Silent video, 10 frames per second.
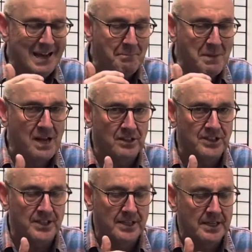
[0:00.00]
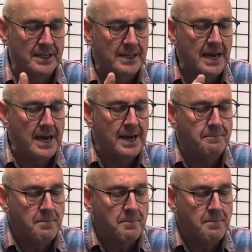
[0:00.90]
amongst the